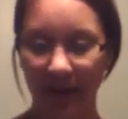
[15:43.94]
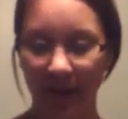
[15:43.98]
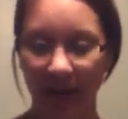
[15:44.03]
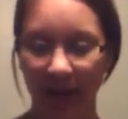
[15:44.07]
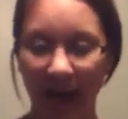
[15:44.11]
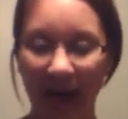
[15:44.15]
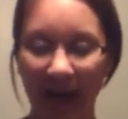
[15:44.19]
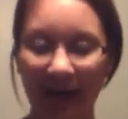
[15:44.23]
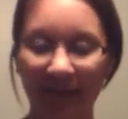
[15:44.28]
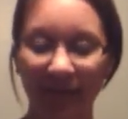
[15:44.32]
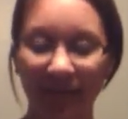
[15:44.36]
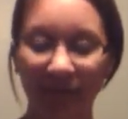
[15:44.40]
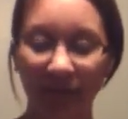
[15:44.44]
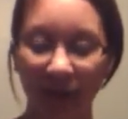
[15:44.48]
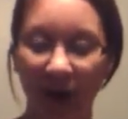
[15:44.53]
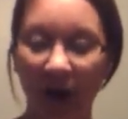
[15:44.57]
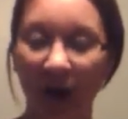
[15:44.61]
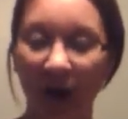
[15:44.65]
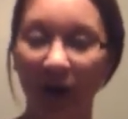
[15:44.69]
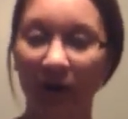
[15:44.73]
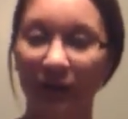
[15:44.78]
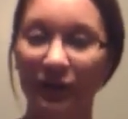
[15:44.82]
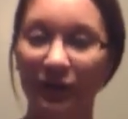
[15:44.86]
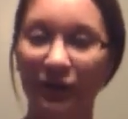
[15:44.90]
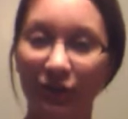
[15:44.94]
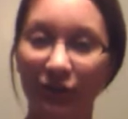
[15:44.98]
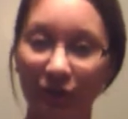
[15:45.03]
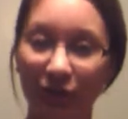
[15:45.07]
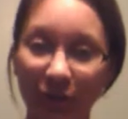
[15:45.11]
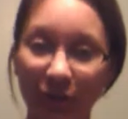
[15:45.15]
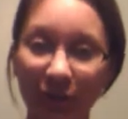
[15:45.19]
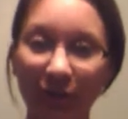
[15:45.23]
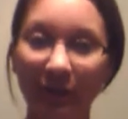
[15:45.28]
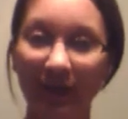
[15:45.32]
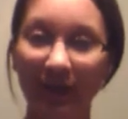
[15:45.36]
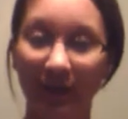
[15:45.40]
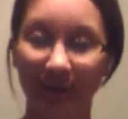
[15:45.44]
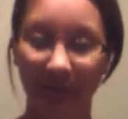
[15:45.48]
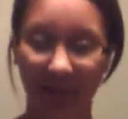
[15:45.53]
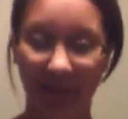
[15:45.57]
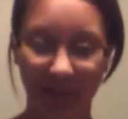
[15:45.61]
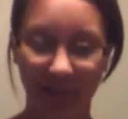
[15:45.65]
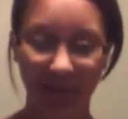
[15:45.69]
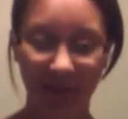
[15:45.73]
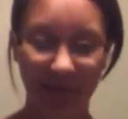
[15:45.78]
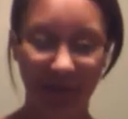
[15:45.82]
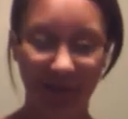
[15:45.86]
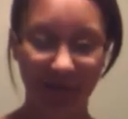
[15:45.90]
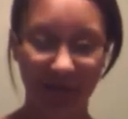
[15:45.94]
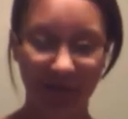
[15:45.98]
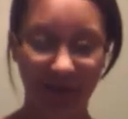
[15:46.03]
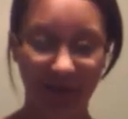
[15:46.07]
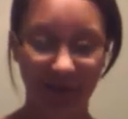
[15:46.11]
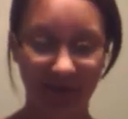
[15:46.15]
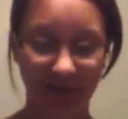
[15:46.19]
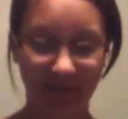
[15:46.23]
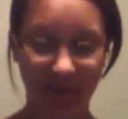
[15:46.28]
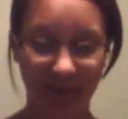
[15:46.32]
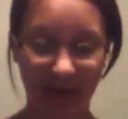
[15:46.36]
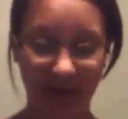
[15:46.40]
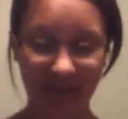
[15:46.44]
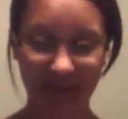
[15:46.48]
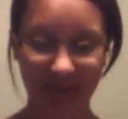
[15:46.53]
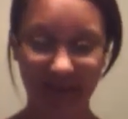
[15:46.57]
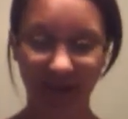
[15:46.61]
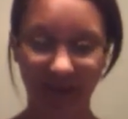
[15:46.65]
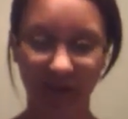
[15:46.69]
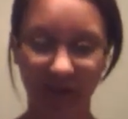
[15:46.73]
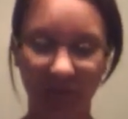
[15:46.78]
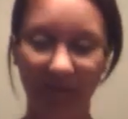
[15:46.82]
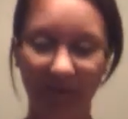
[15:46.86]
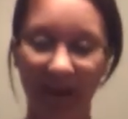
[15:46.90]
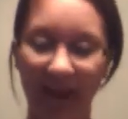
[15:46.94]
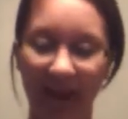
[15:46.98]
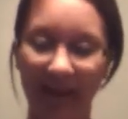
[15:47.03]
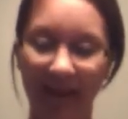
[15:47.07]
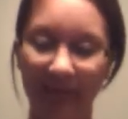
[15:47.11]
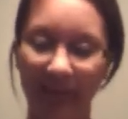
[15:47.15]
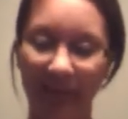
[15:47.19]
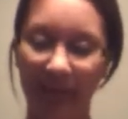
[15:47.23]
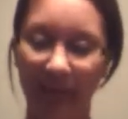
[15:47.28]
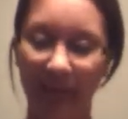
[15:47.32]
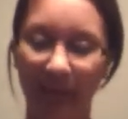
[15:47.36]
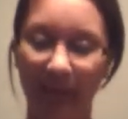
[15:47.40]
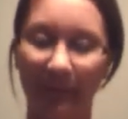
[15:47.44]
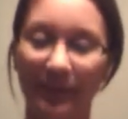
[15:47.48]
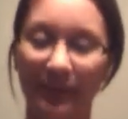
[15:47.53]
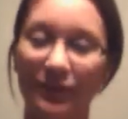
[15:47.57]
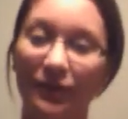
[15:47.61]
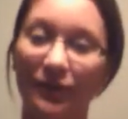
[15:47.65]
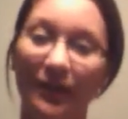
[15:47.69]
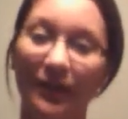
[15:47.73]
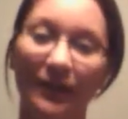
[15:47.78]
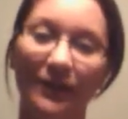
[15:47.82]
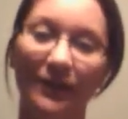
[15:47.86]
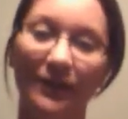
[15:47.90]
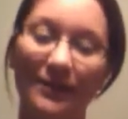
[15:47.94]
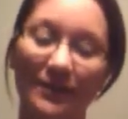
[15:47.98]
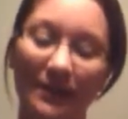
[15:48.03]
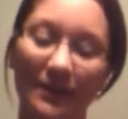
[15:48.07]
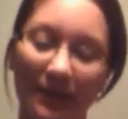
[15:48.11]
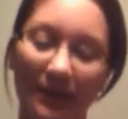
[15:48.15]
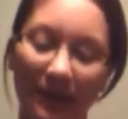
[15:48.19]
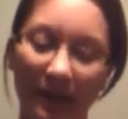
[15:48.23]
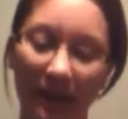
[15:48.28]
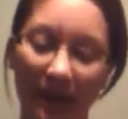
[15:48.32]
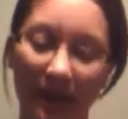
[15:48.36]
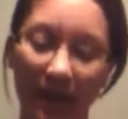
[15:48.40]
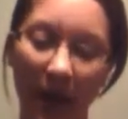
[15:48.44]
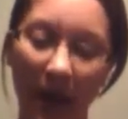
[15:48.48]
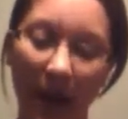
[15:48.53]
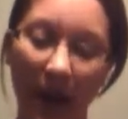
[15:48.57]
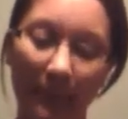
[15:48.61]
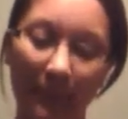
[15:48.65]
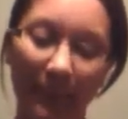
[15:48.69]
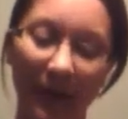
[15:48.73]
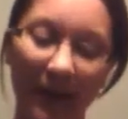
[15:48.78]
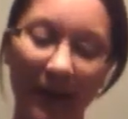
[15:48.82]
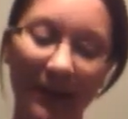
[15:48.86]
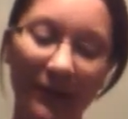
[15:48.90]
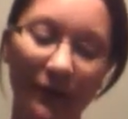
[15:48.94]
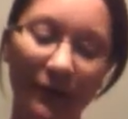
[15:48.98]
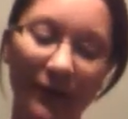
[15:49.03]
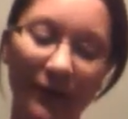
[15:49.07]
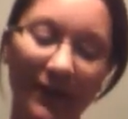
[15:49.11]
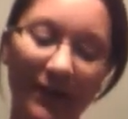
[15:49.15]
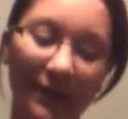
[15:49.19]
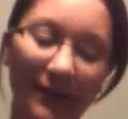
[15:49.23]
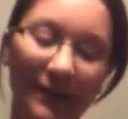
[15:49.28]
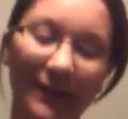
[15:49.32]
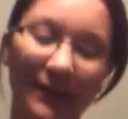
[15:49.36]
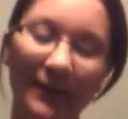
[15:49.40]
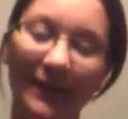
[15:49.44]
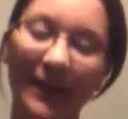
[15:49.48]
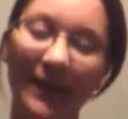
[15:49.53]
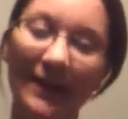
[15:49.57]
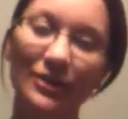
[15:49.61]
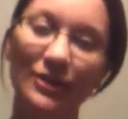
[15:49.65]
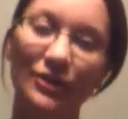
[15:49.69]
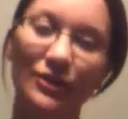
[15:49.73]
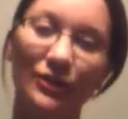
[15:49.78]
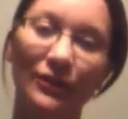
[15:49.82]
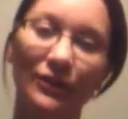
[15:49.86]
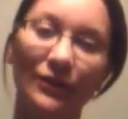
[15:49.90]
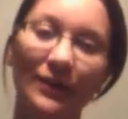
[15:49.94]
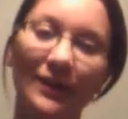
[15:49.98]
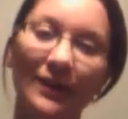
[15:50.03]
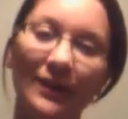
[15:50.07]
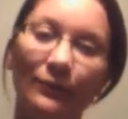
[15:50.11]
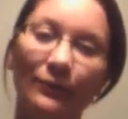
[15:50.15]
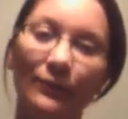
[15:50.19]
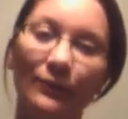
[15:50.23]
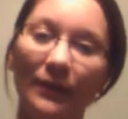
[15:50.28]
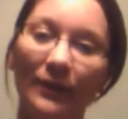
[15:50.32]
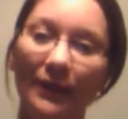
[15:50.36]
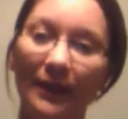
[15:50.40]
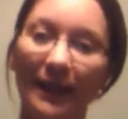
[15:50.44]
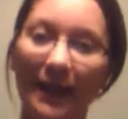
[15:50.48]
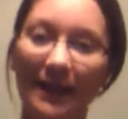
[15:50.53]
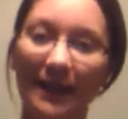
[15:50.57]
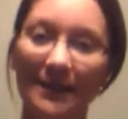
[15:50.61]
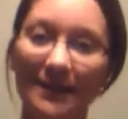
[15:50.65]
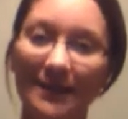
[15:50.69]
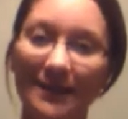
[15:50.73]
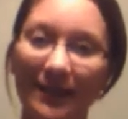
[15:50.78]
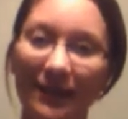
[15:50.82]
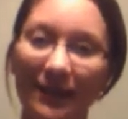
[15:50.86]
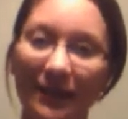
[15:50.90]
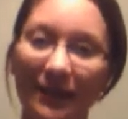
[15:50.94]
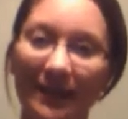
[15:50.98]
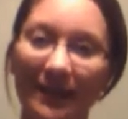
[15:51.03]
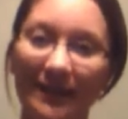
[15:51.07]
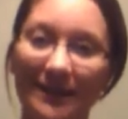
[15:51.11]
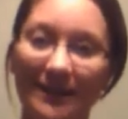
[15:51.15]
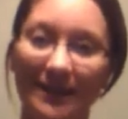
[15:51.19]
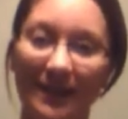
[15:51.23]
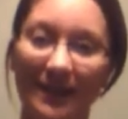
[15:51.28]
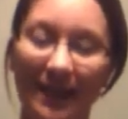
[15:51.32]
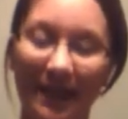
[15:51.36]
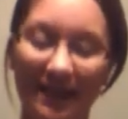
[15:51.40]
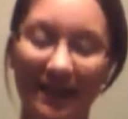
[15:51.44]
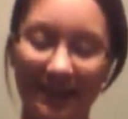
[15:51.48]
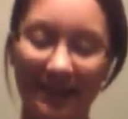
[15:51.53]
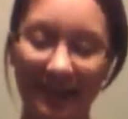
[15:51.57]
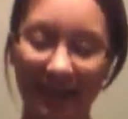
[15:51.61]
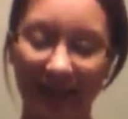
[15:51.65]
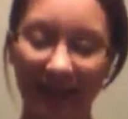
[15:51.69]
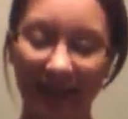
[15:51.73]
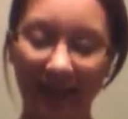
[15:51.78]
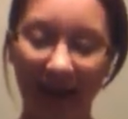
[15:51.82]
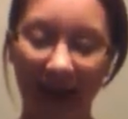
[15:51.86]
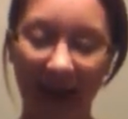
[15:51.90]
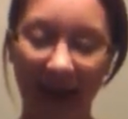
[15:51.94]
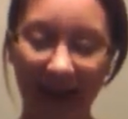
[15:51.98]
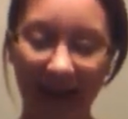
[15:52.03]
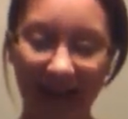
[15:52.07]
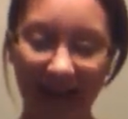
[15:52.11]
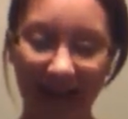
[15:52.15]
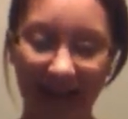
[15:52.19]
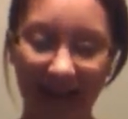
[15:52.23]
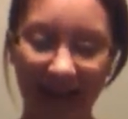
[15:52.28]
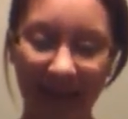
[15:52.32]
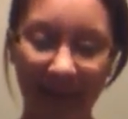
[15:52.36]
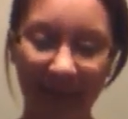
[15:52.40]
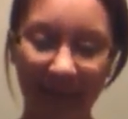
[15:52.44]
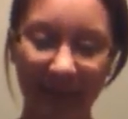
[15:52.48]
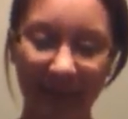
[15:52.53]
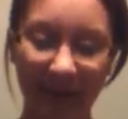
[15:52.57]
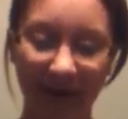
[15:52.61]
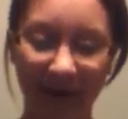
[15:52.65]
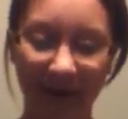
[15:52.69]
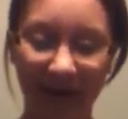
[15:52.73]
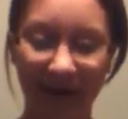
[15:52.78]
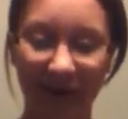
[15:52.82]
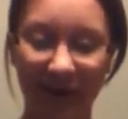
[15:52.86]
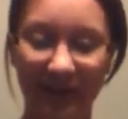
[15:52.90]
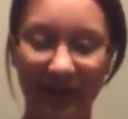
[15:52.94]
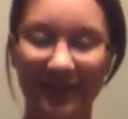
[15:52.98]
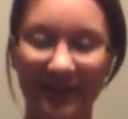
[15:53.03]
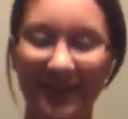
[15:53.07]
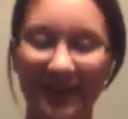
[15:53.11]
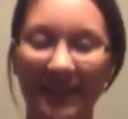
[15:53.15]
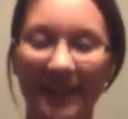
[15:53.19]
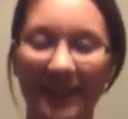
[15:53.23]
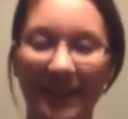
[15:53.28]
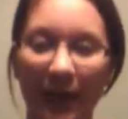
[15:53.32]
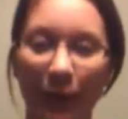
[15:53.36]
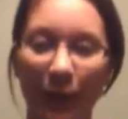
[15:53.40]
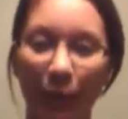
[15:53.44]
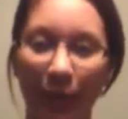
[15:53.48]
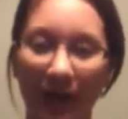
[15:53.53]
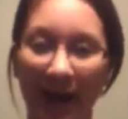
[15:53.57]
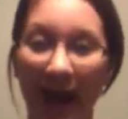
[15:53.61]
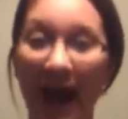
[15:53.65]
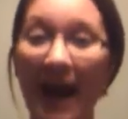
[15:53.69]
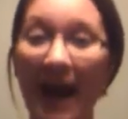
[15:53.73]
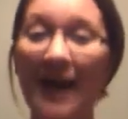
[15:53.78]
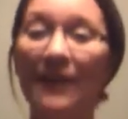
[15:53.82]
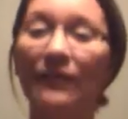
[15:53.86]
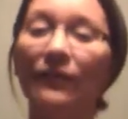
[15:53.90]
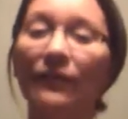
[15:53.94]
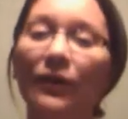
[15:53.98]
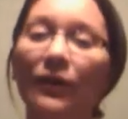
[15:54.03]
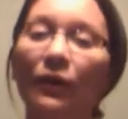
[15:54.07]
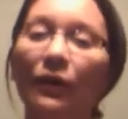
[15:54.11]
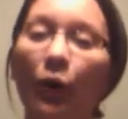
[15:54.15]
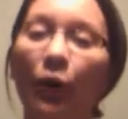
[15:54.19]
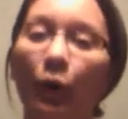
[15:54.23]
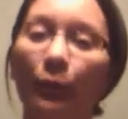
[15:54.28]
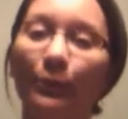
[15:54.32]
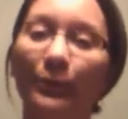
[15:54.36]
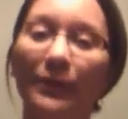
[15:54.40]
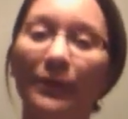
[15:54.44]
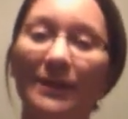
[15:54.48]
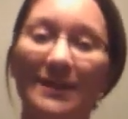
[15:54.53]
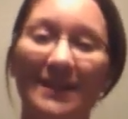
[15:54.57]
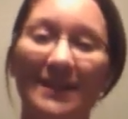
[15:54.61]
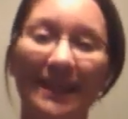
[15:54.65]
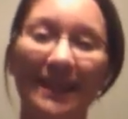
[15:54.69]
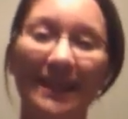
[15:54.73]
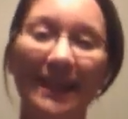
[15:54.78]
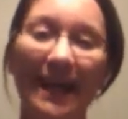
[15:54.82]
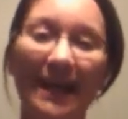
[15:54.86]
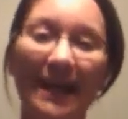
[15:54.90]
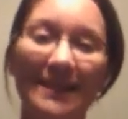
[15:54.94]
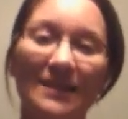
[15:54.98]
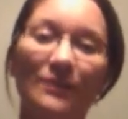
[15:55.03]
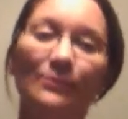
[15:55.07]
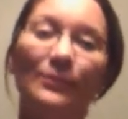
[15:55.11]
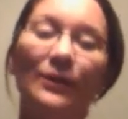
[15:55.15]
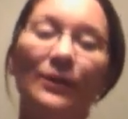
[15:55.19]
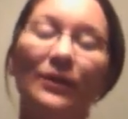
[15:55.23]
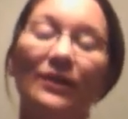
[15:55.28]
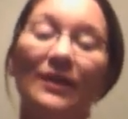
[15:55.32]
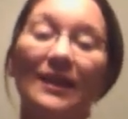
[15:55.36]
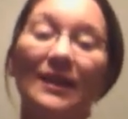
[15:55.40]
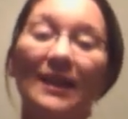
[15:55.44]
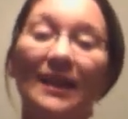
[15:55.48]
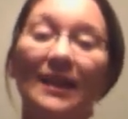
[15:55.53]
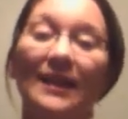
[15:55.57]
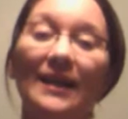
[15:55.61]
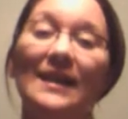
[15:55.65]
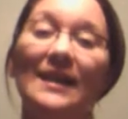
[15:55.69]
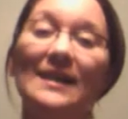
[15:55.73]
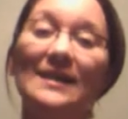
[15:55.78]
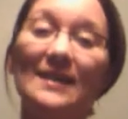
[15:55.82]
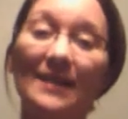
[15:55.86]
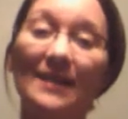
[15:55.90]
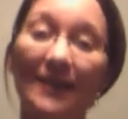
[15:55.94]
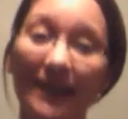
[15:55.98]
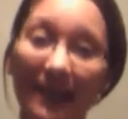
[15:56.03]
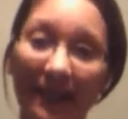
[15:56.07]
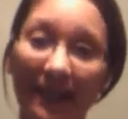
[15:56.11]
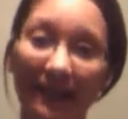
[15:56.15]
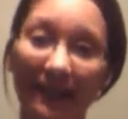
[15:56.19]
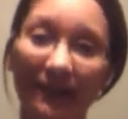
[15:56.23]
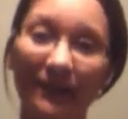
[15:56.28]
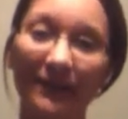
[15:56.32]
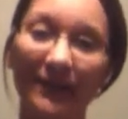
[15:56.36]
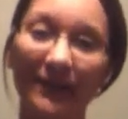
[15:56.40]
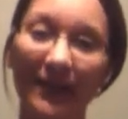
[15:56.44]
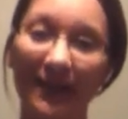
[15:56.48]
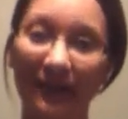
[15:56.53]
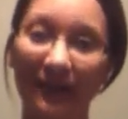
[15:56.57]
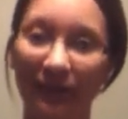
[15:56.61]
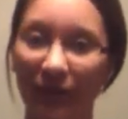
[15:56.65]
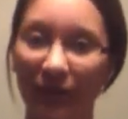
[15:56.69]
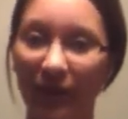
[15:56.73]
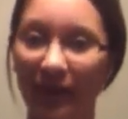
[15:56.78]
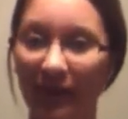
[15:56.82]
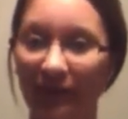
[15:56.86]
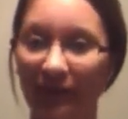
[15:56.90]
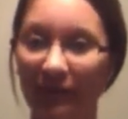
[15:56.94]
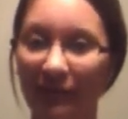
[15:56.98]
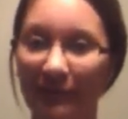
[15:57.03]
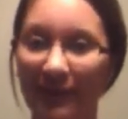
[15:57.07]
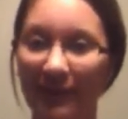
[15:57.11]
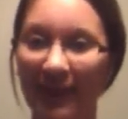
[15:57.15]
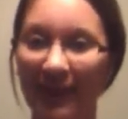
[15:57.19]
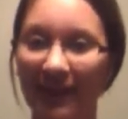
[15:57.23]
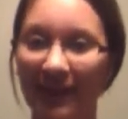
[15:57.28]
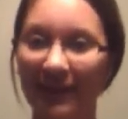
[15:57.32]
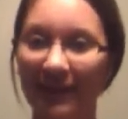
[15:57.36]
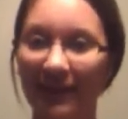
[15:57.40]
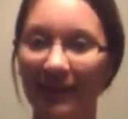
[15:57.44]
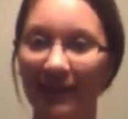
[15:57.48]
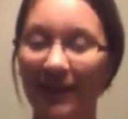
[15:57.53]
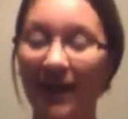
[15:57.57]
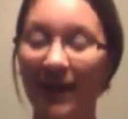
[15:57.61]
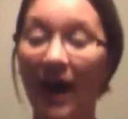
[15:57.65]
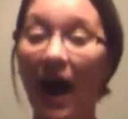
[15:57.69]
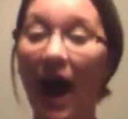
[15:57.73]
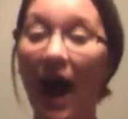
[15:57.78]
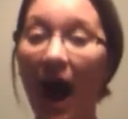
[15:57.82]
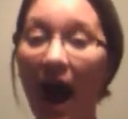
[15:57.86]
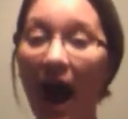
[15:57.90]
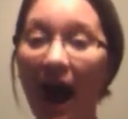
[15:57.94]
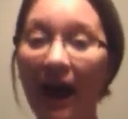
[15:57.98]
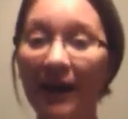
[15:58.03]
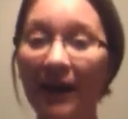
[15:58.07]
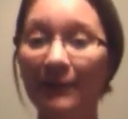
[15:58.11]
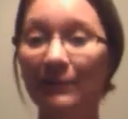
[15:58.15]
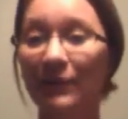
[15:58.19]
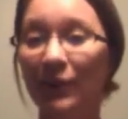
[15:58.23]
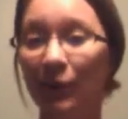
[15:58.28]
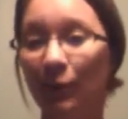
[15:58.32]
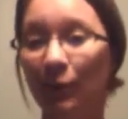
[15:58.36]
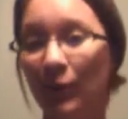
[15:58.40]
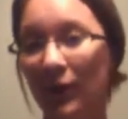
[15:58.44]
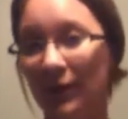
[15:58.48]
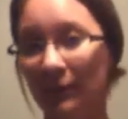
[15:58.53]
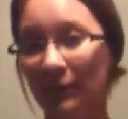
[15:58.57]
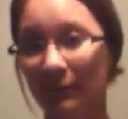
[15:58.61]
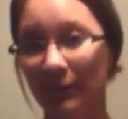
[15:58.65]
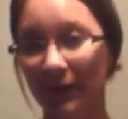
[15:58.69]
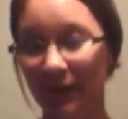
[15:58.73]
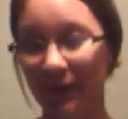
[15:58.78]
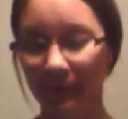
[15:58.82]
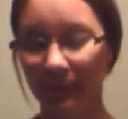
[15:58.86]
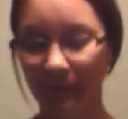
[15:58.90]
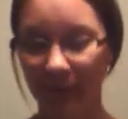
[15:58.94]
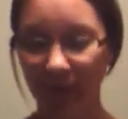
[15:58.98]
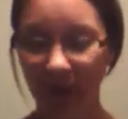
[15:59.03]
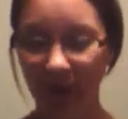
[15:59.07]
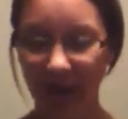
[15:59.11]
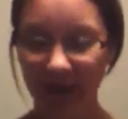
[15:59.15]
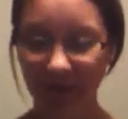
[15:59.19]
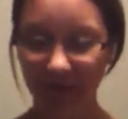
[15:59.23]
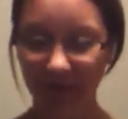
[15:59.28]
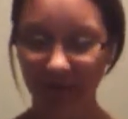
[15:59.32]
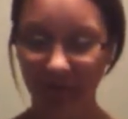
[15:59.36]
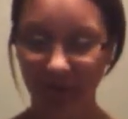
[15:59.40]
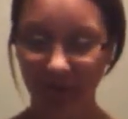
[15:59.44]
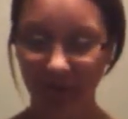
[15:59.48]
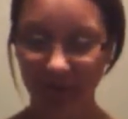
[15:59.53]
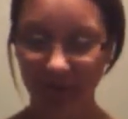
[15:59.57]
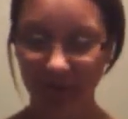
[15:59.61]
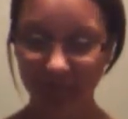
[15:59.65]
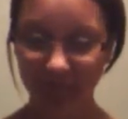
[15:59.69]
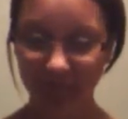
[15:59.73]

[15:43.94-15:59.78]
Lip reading: I have longed to truly be able to forgive myself and my perpetrators, but I don't think that journey really got serious until I came to understand that when I feel hopeless in God's ability to heal and forgive me, I'm the one being prideful.